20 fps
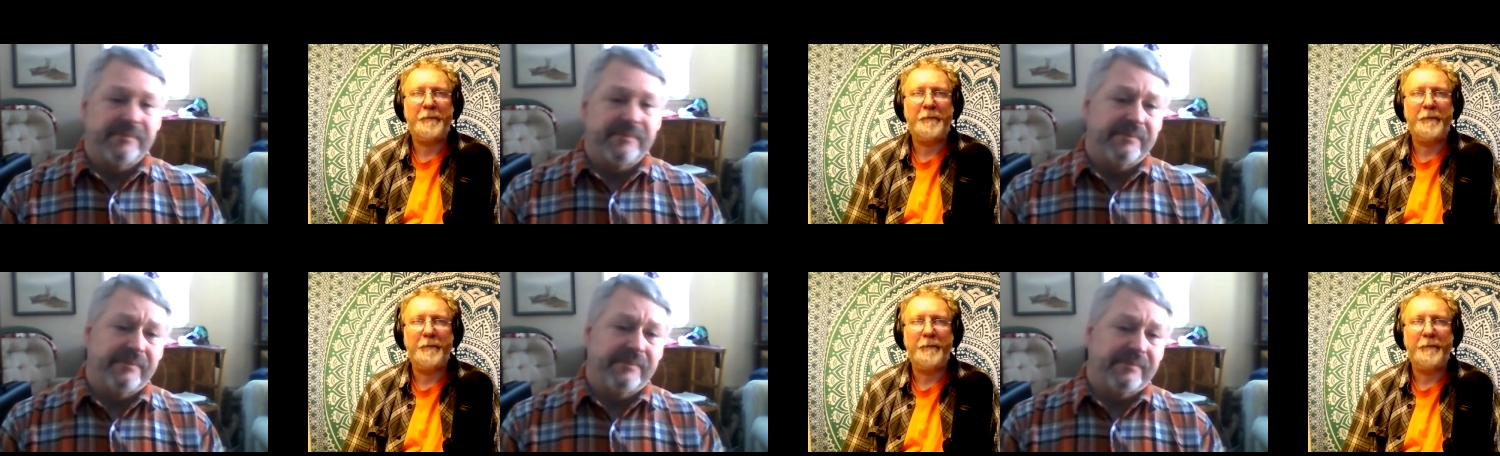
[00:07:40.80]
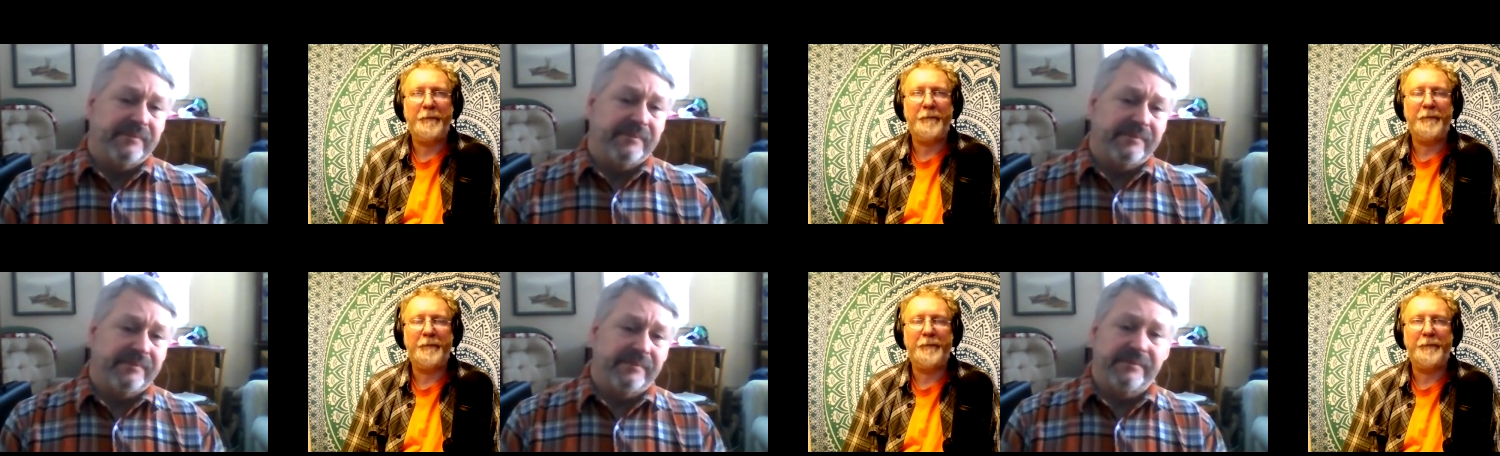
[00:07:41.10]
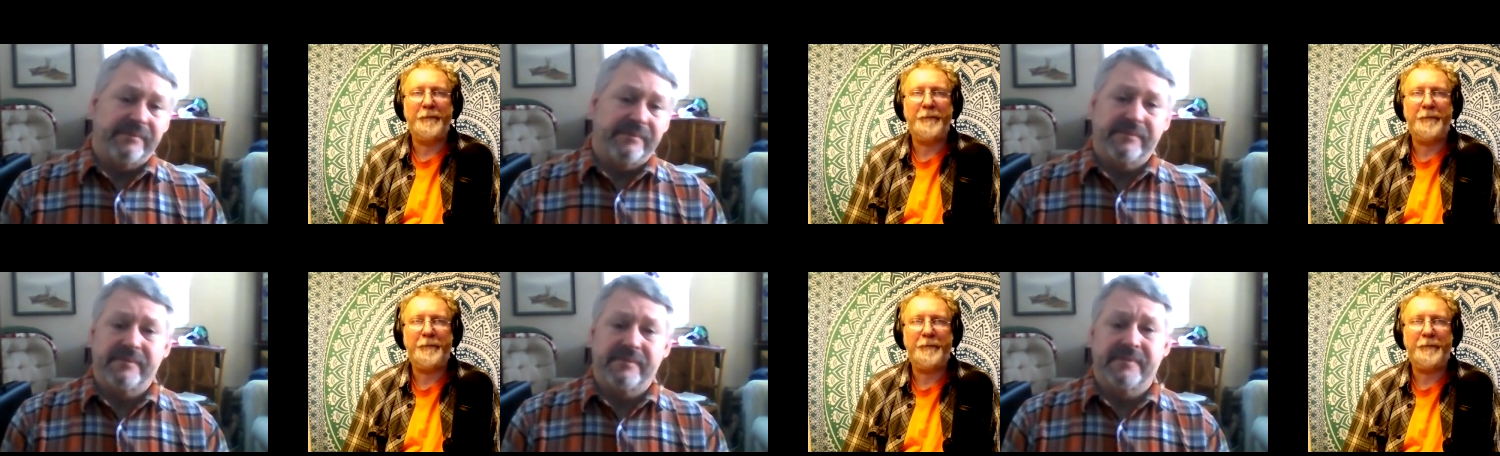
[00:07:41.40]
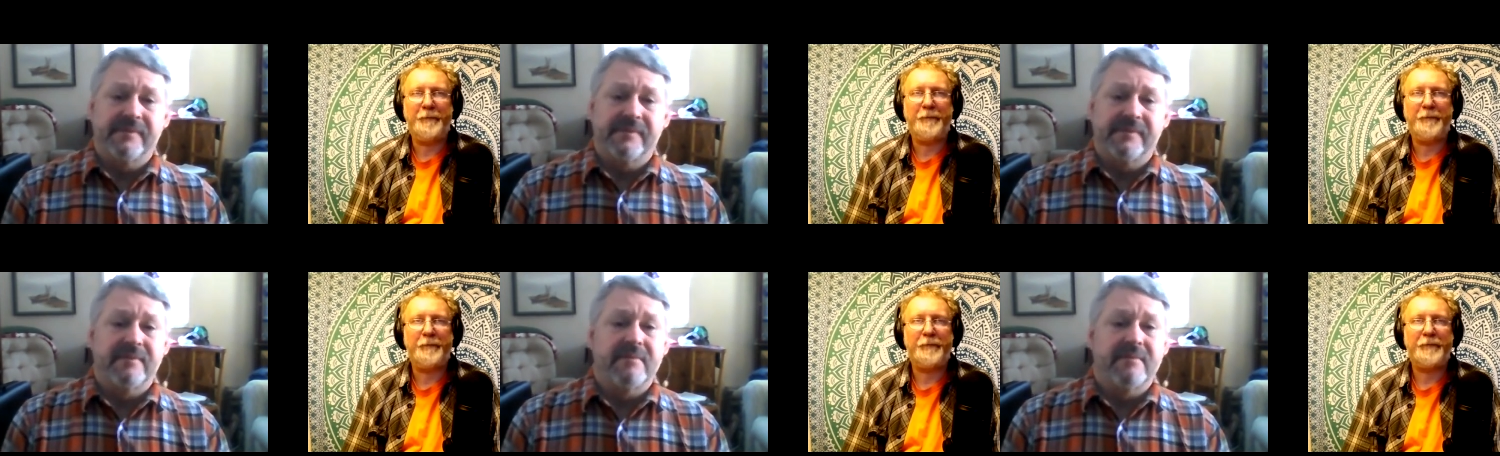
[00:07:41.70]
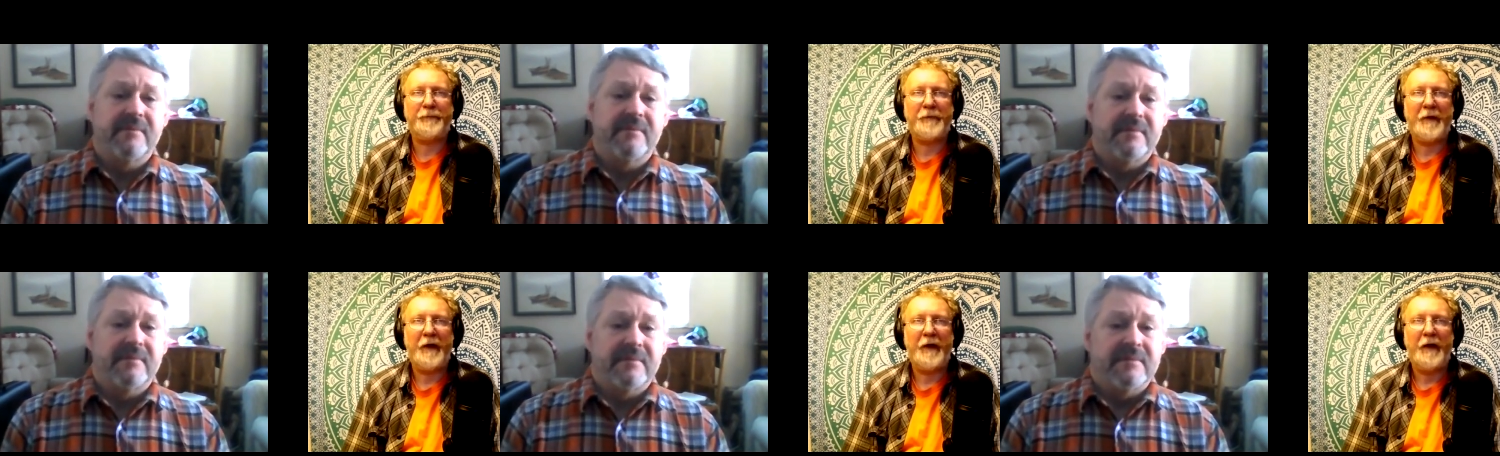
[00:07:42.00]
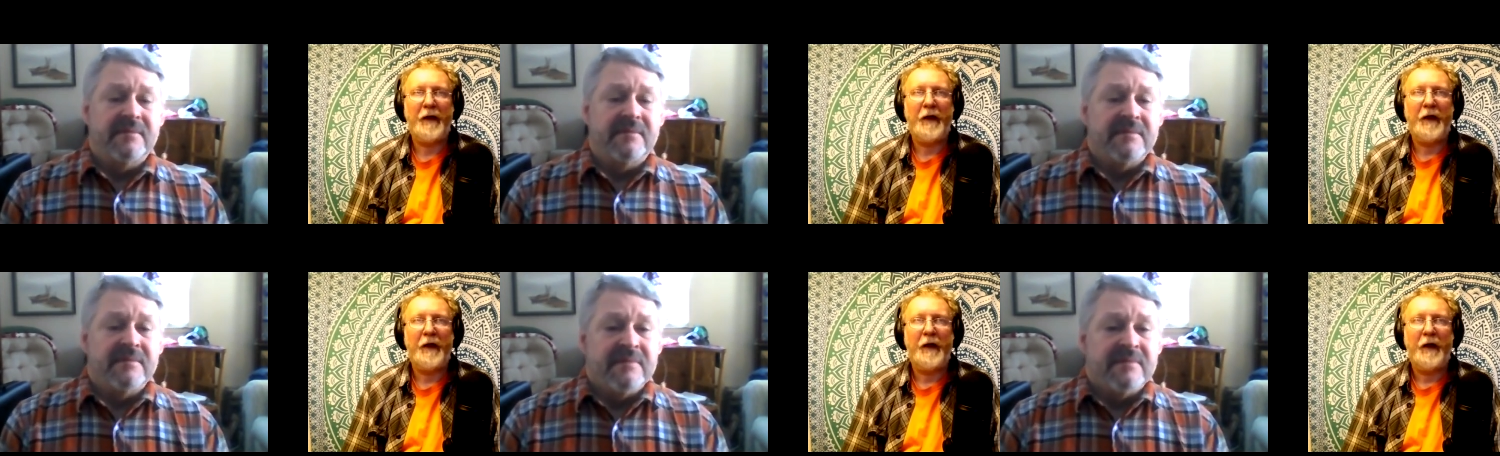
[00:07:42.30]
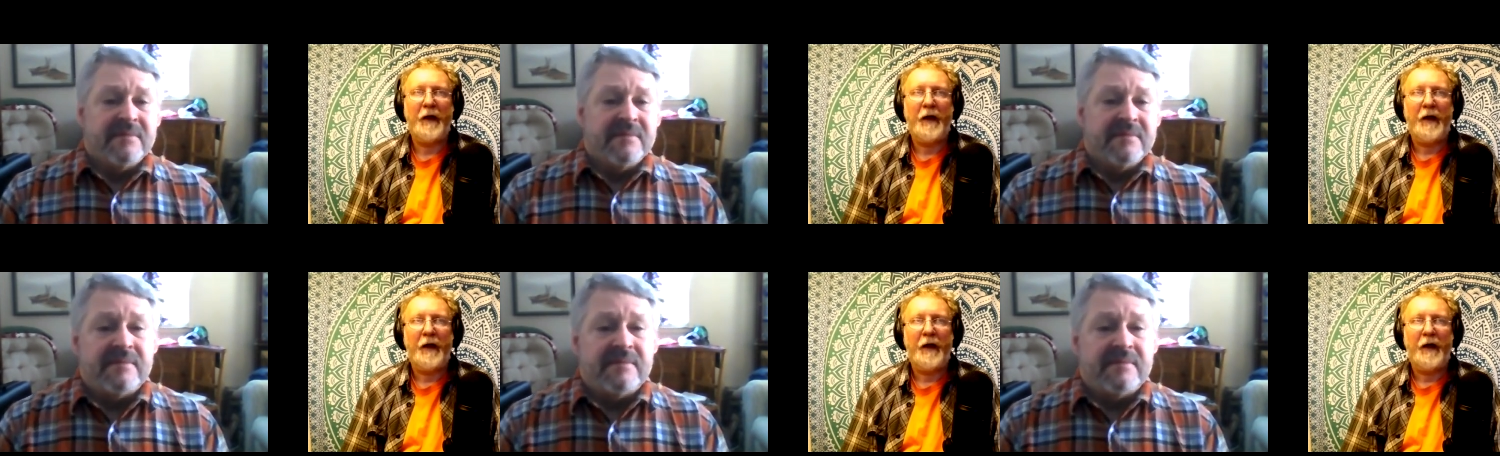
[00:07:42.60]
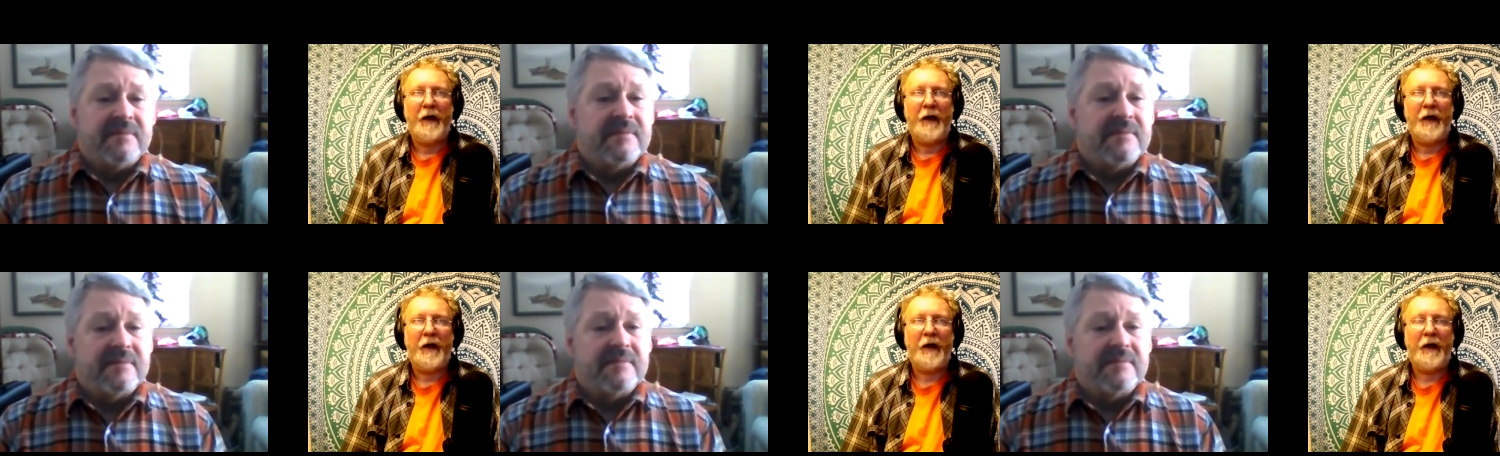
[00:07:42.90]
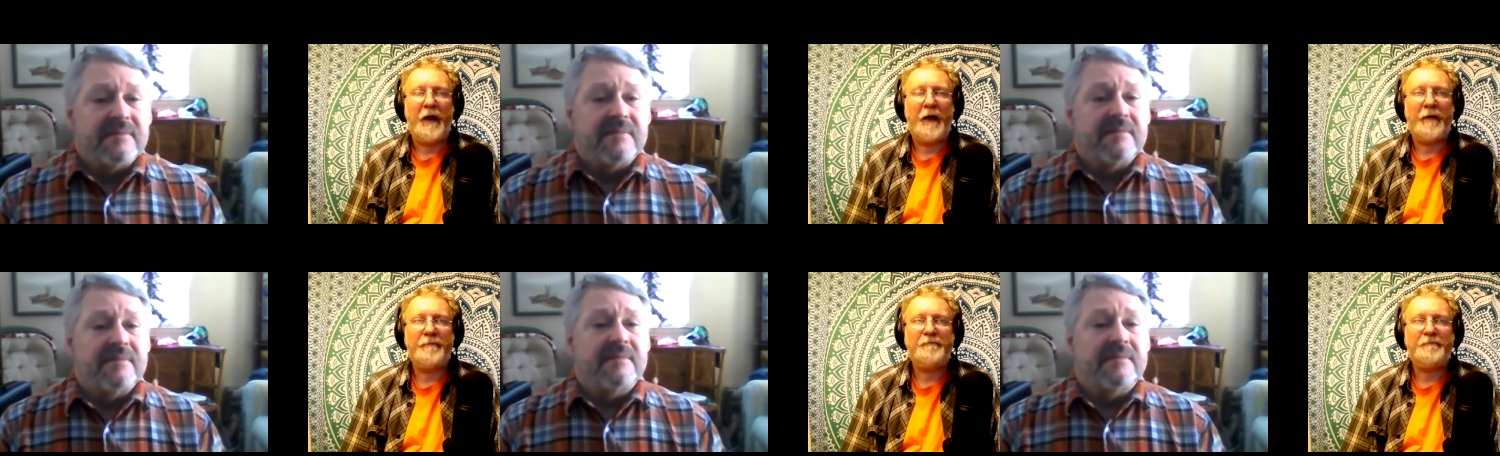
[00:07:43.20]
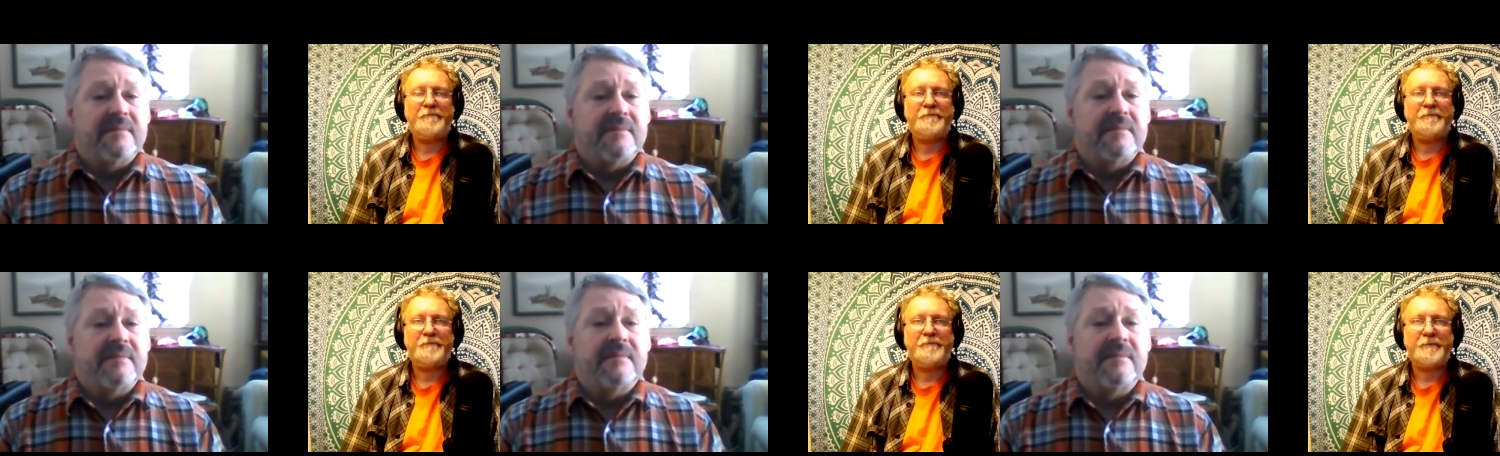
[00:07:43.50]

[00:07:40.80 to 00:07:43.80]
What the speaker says: (no one is talking)